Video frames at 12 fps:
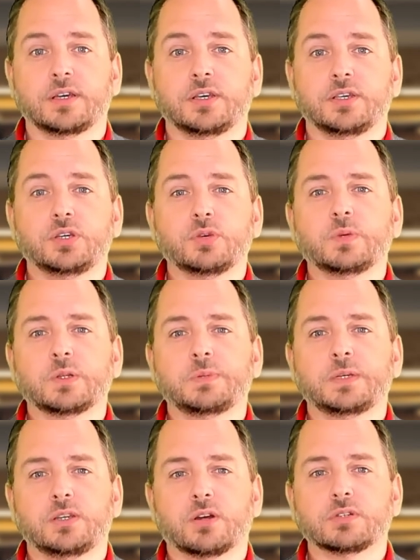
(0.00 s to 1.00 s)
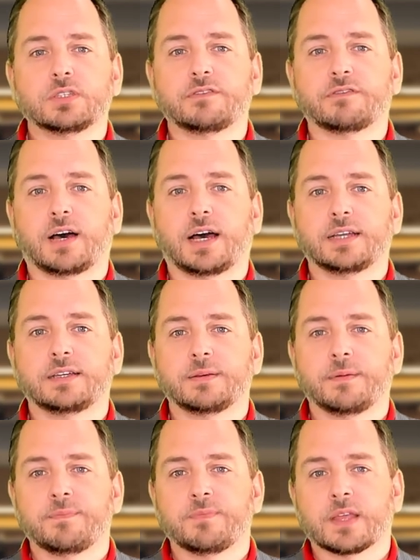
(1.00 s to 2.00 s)
you will be notified
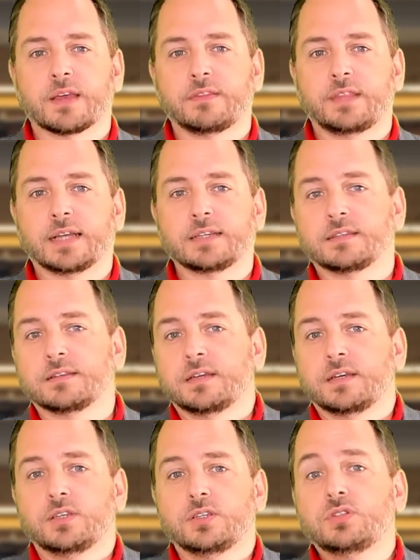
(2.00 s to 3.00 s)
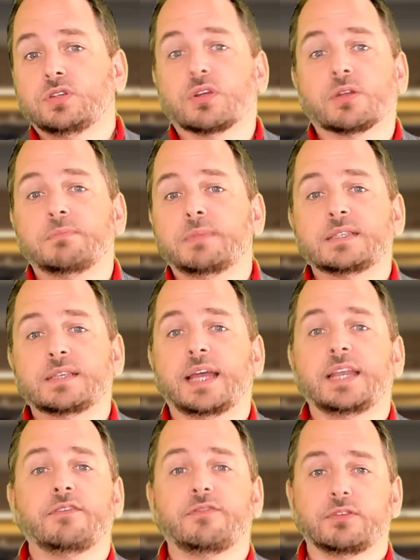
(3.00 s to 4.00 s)
that you do not miss any
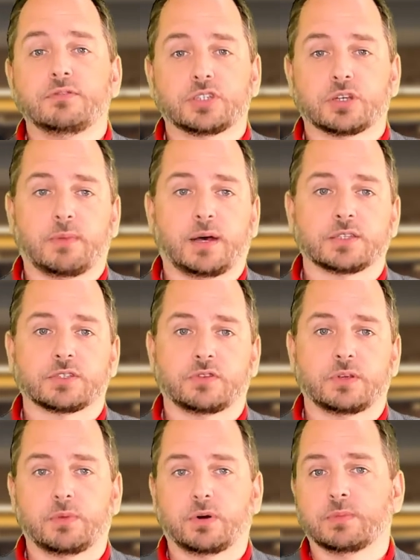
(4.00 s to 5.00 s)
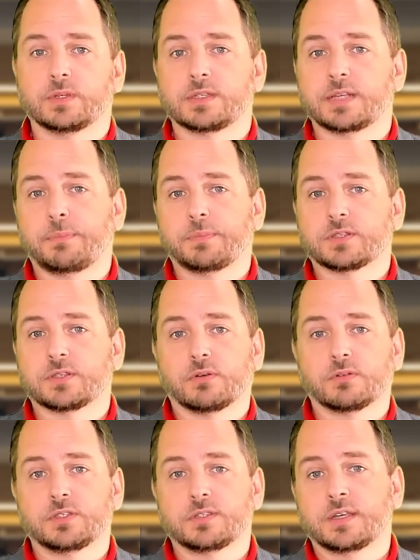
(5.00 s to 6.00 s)
future Mastery Moments
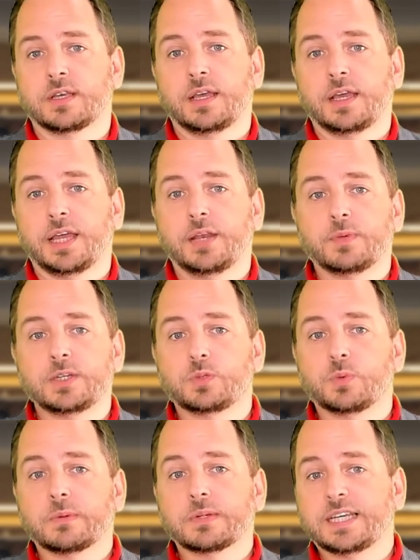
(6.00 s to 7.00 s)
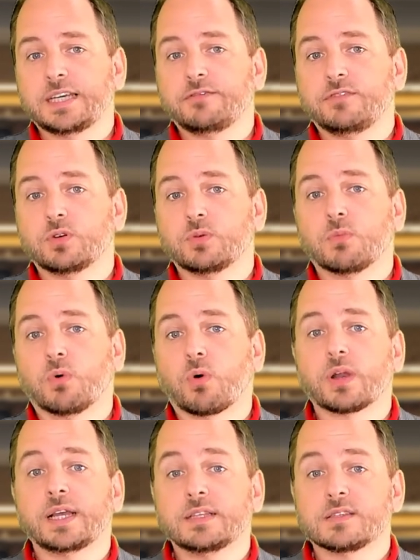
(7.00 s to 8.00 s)
episodes, in which we will give you more
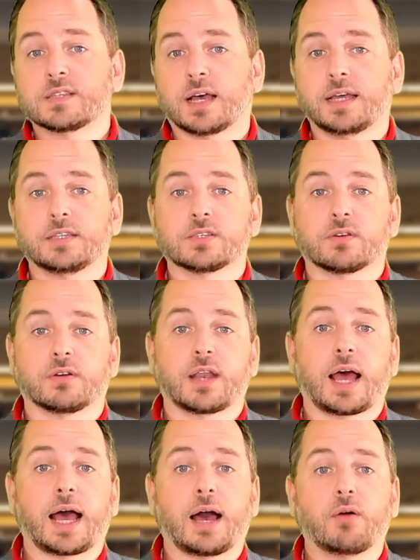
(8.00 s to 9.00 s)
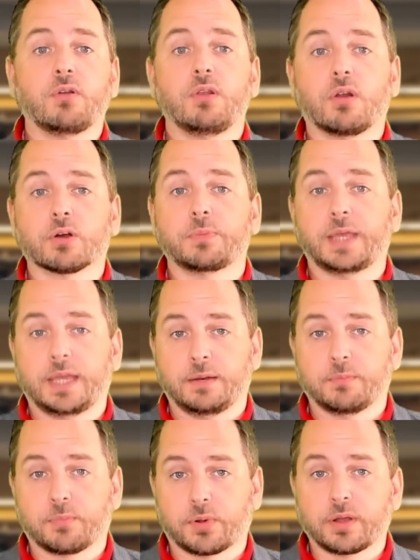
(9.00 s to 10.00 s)
insights on how LogMeIn
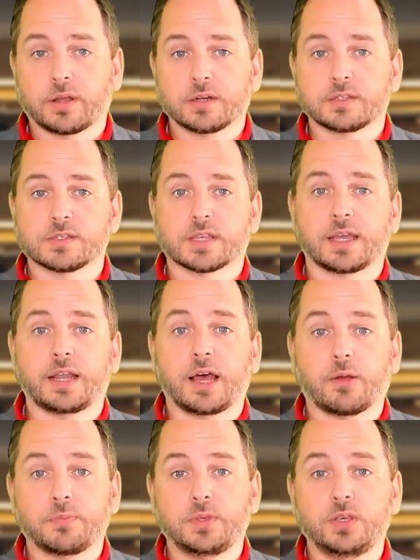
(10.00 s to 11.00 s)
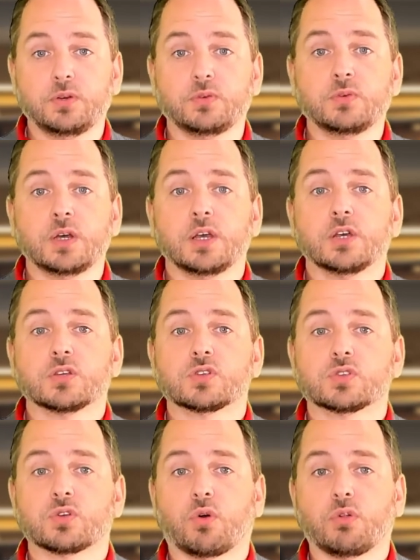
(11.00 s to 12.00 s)
products can help you
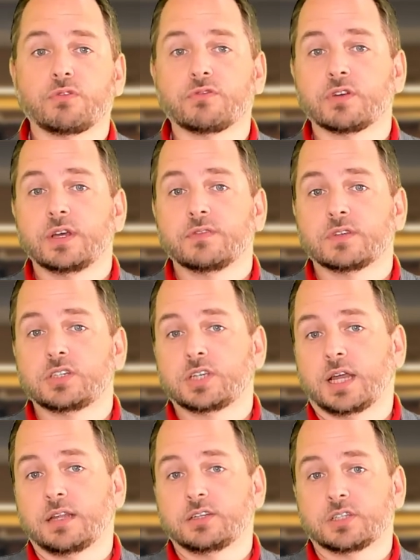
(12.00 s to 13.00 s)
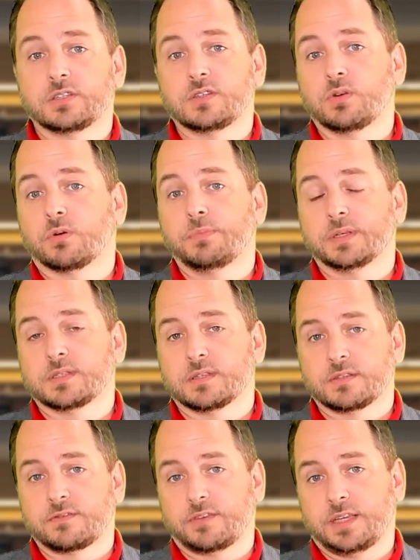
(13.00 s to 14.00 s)
solve the challenges your business
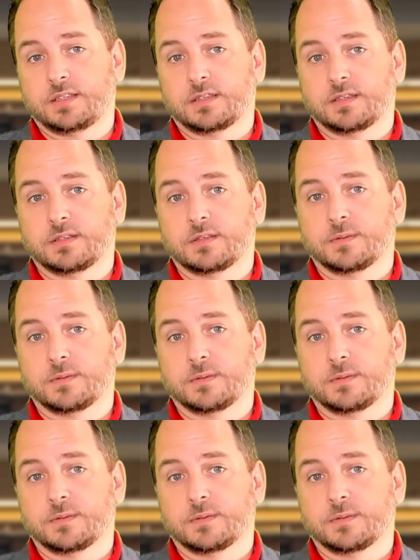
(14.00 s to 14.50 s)
faces.